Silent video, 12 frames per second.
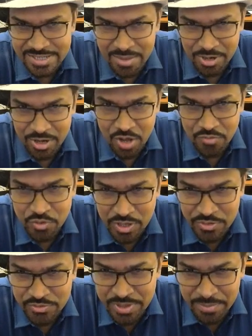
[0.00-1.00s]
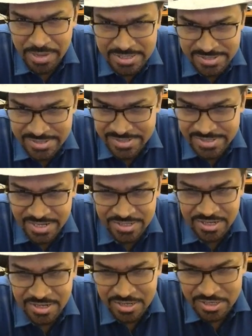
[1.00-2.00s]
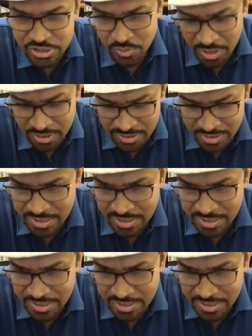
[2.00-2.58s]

on how you can use comparisons and so on.